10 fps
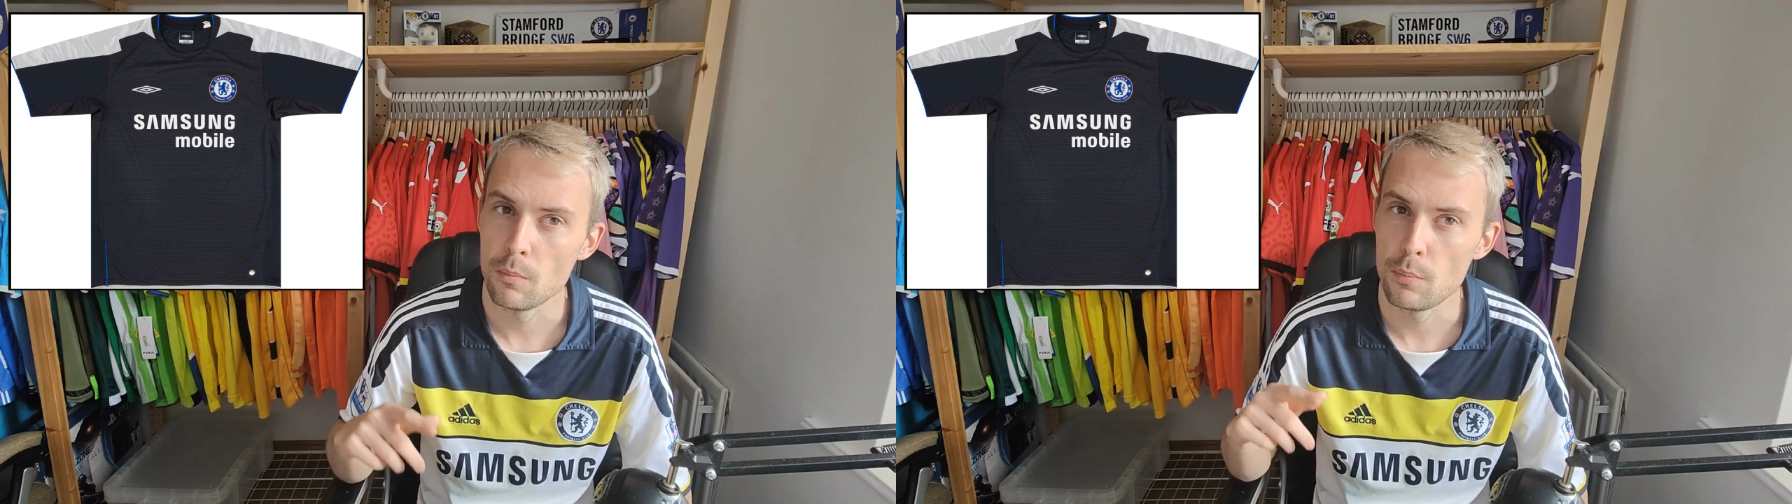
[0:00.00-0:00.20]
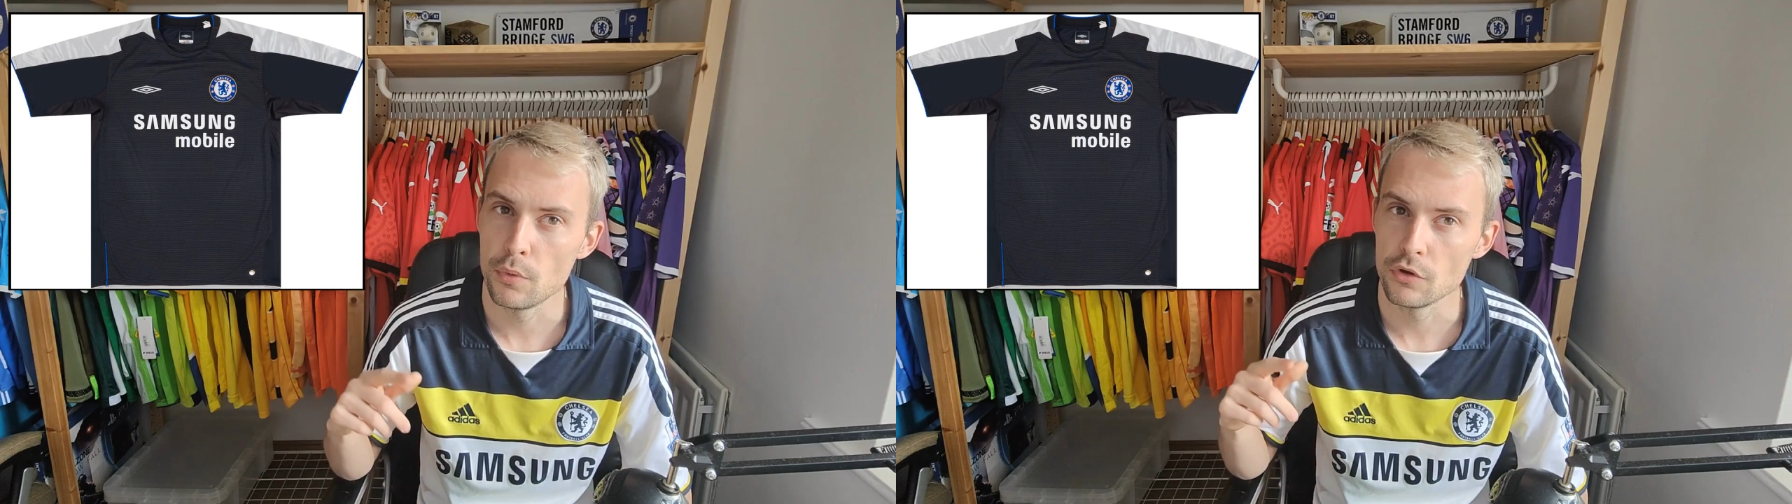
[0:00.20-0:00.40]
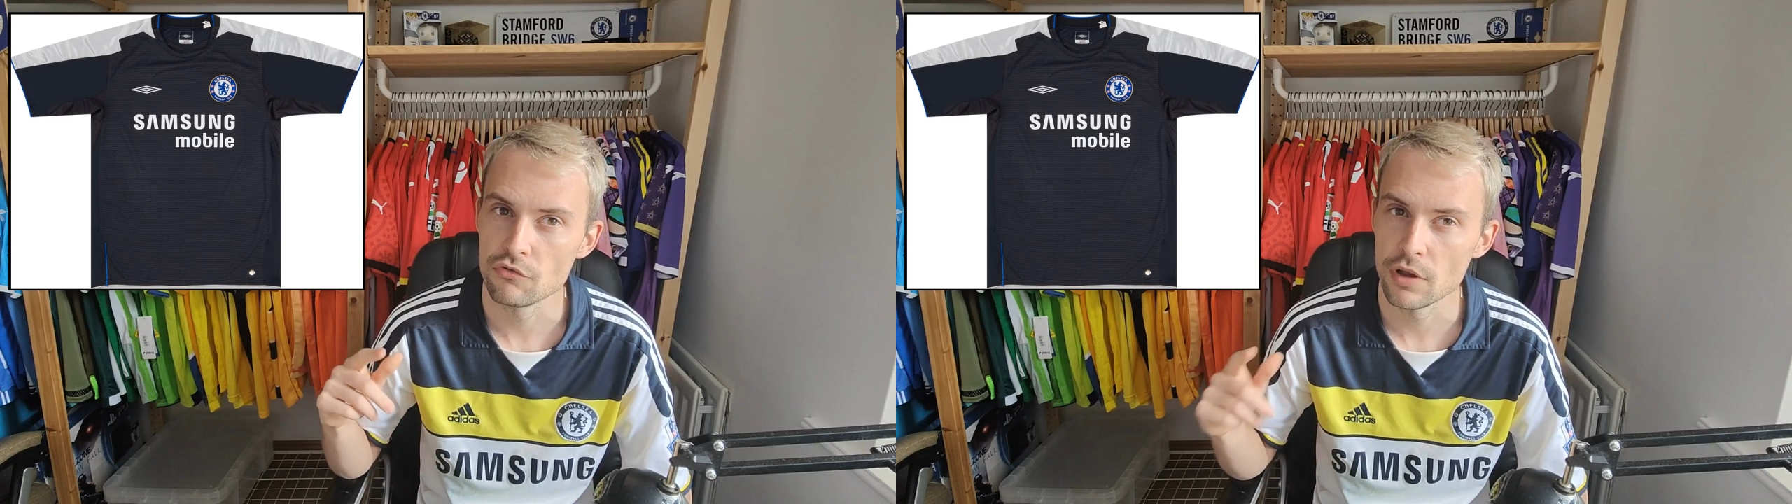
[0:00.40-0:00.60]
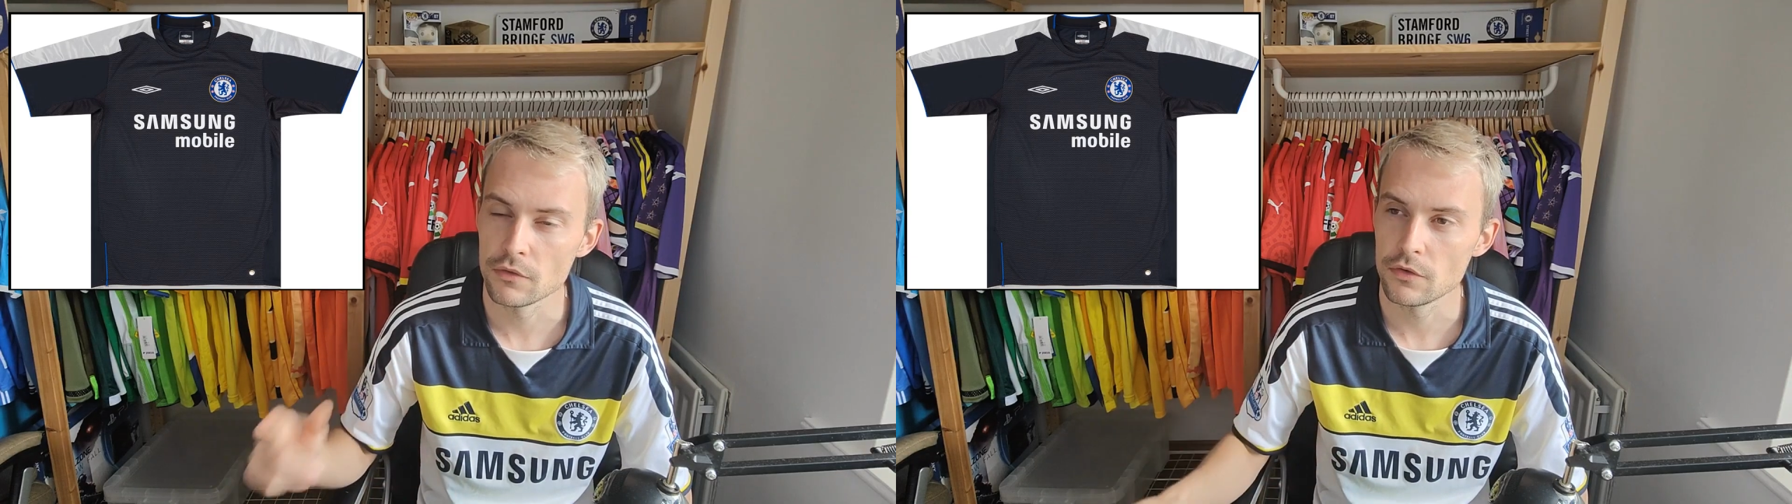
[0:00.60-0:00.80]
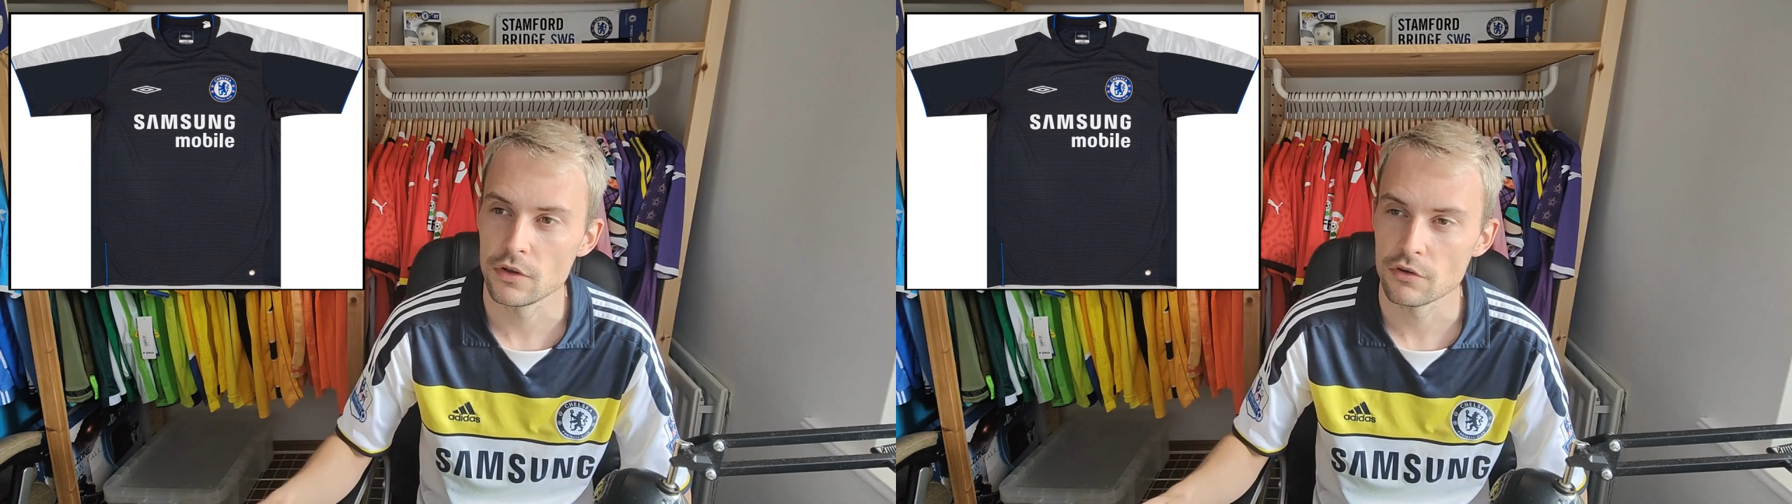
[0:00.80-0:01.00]
but
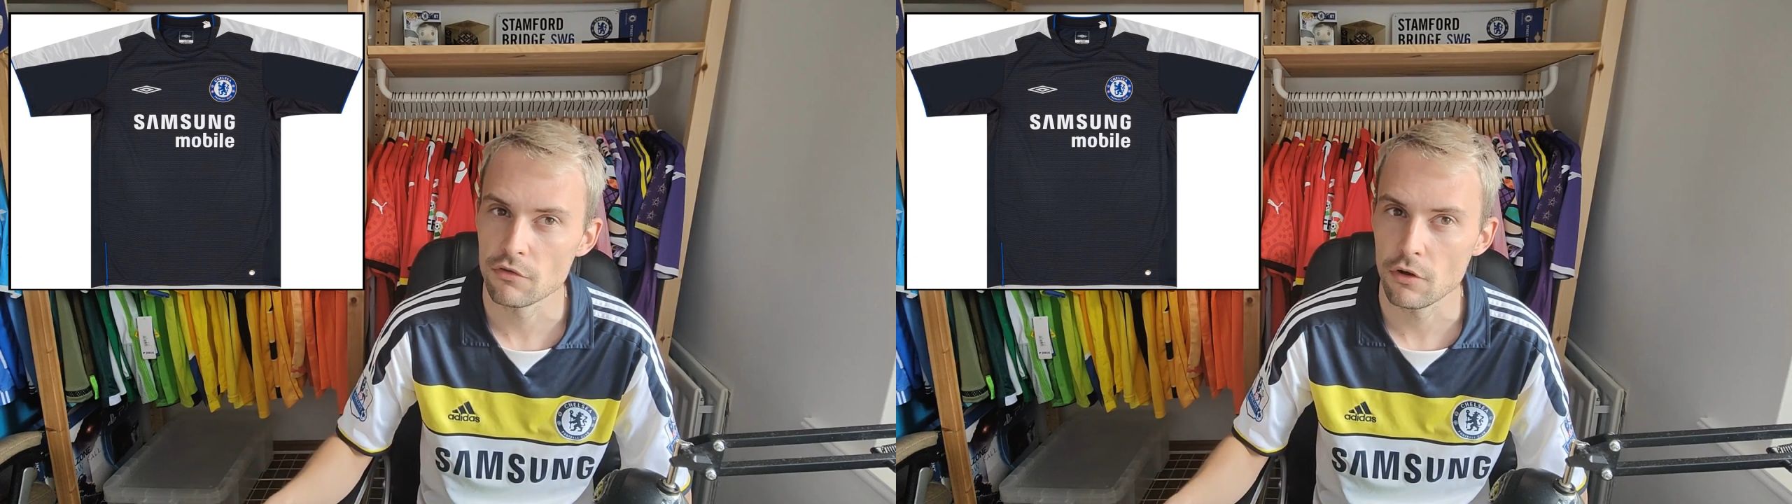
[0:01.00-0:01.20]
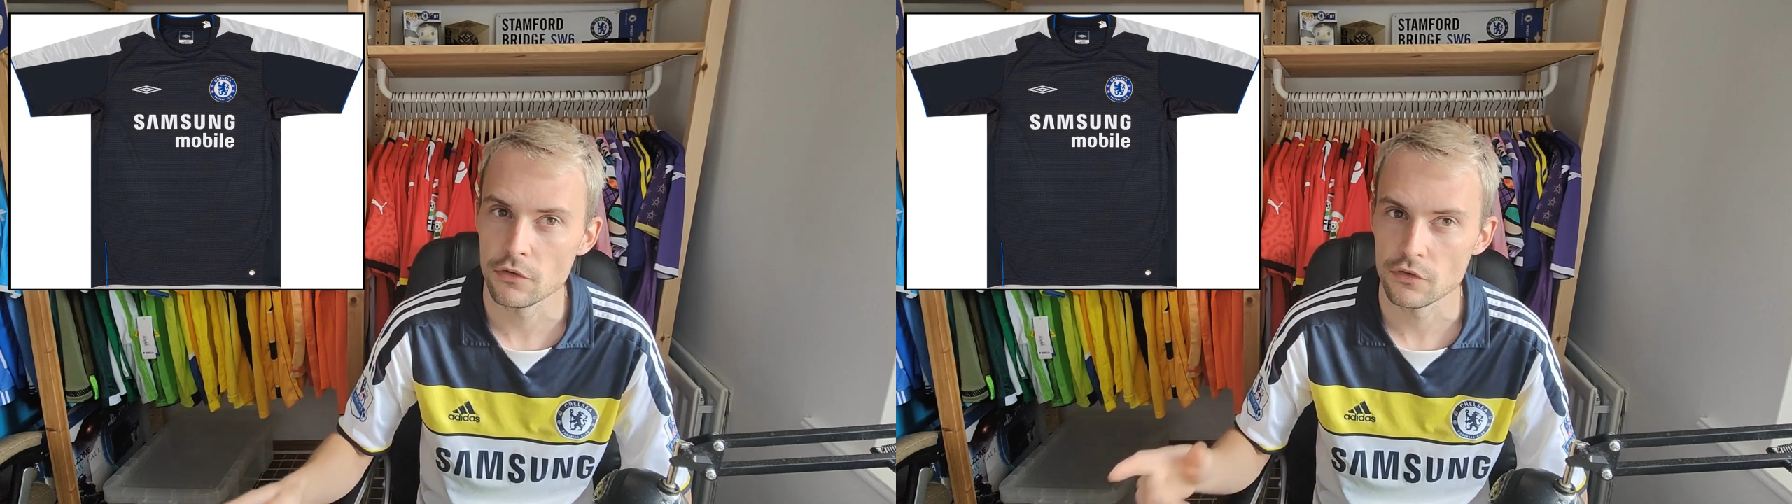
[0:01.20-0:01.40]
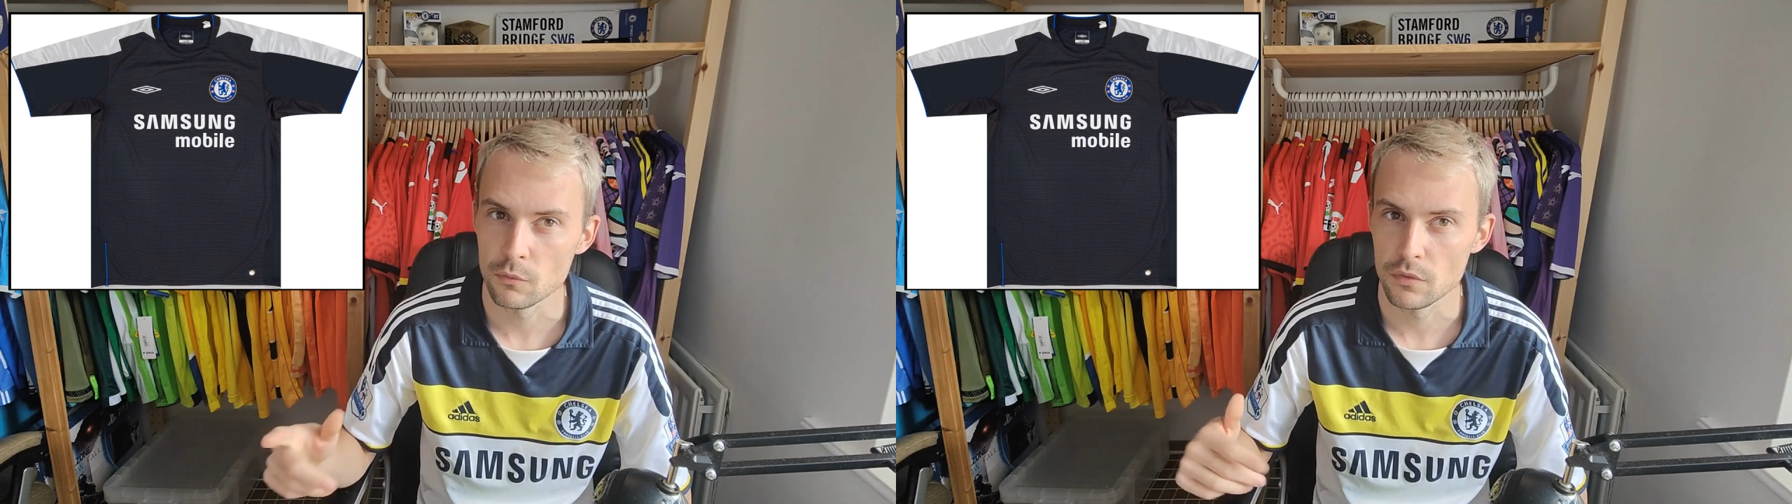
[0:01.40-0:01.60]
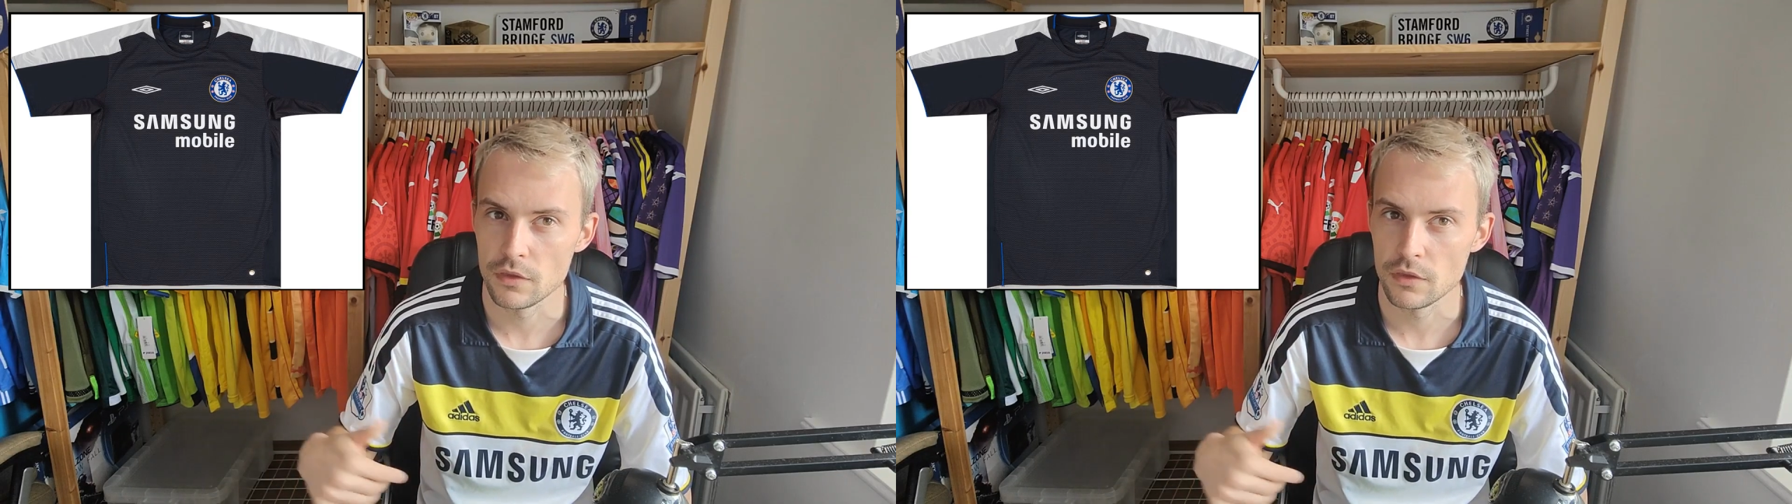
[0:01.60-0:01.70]
transferred across with